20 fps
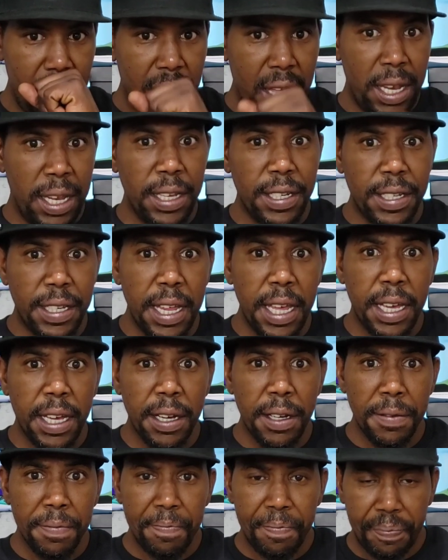And this
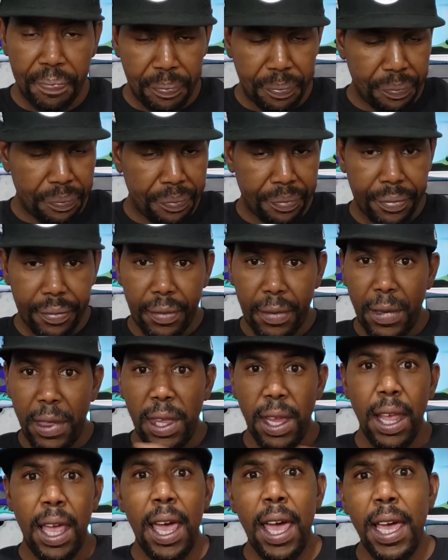sneaker,
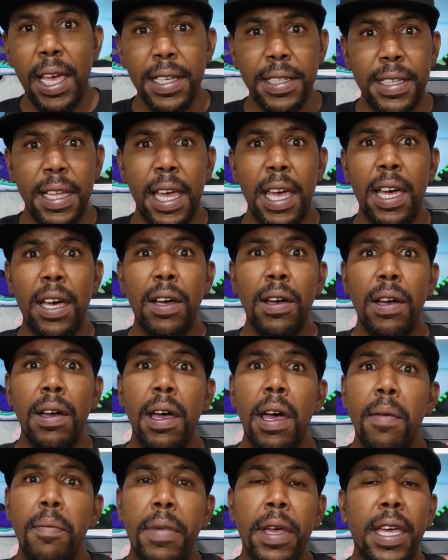hands down,
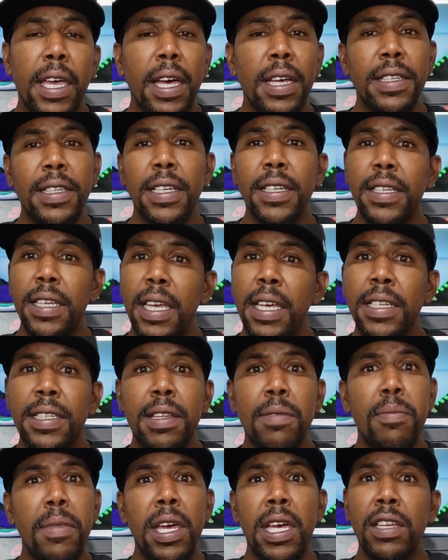because this is
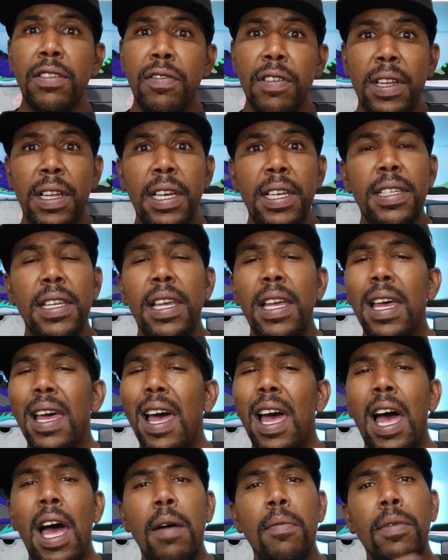the men's release,
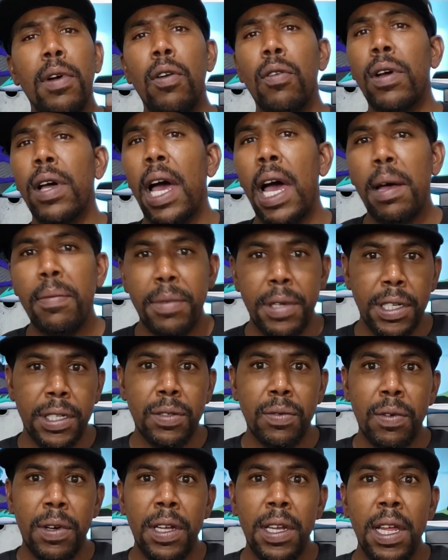I'm going to cop
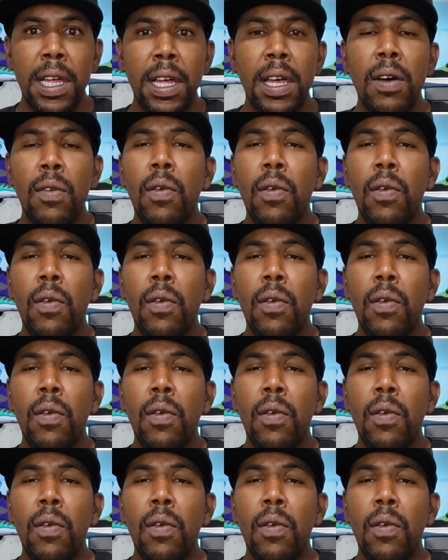this one.